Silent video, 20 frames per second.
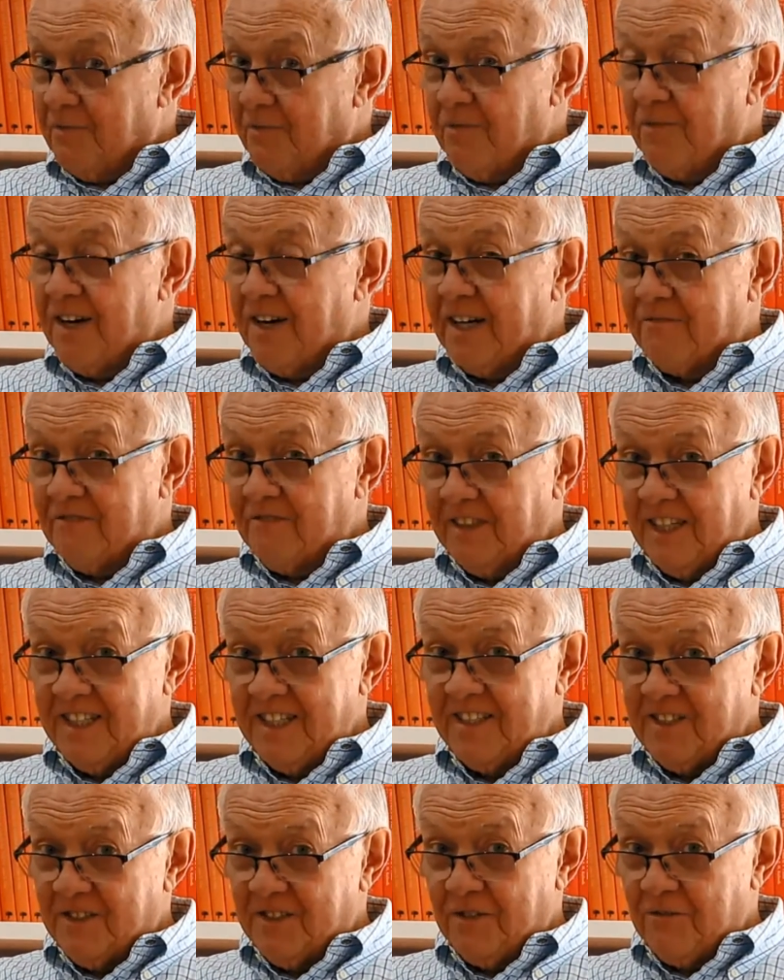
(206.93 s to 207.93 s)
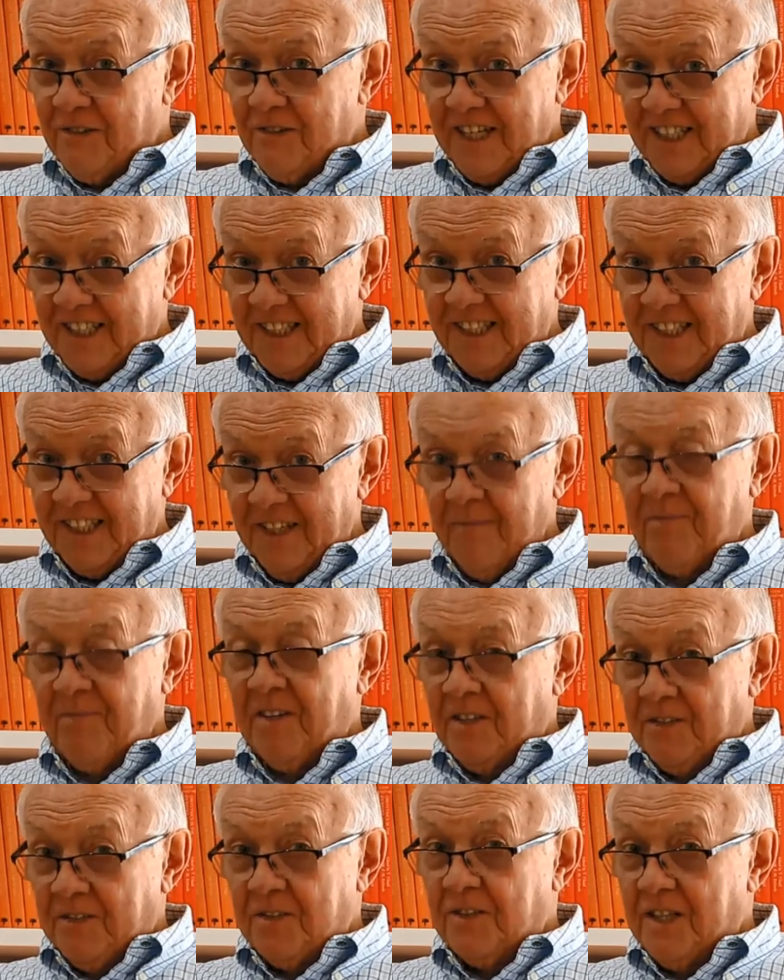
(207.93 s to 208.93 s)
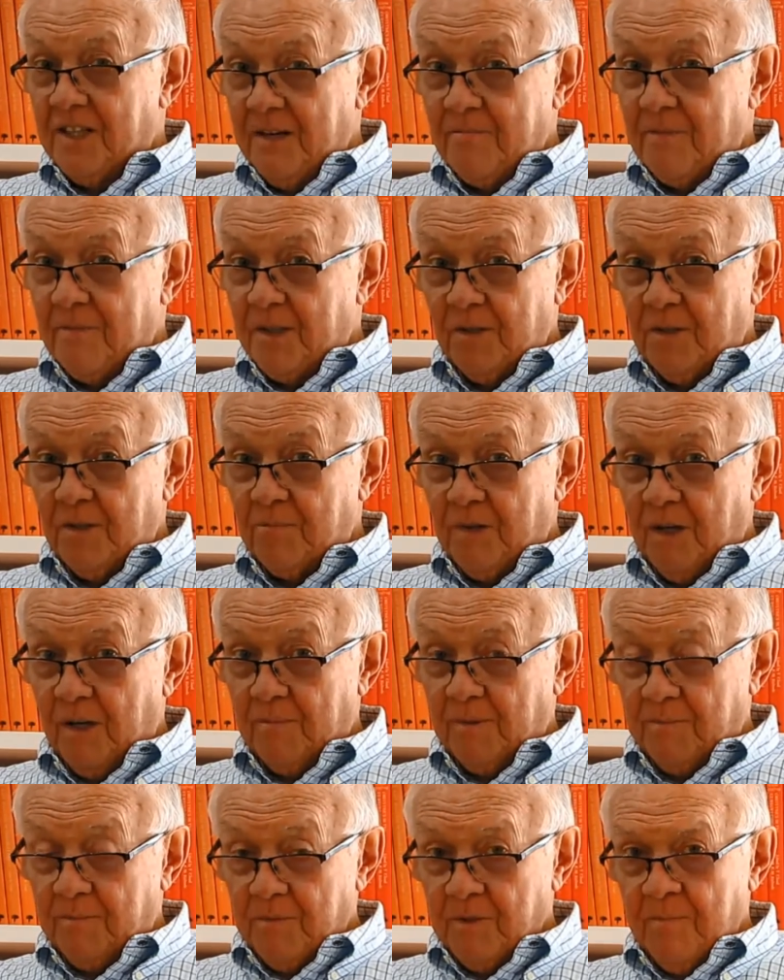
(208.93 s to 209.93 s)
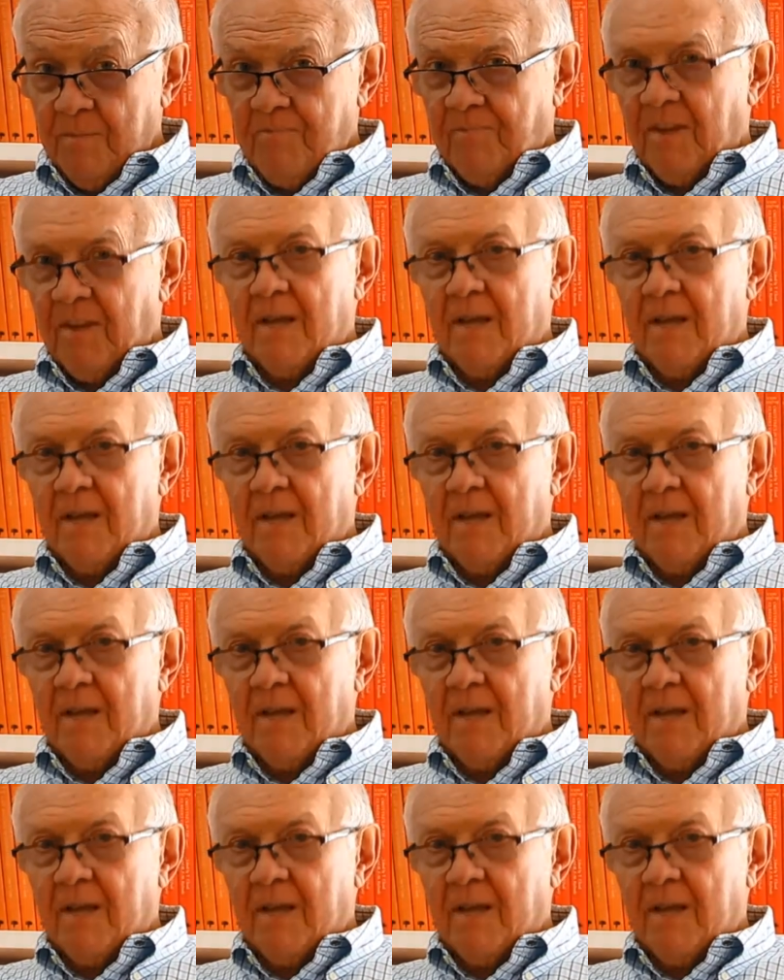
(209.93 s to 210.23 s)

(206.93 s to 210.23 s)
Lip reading: in fact, relates directly to their motor problems.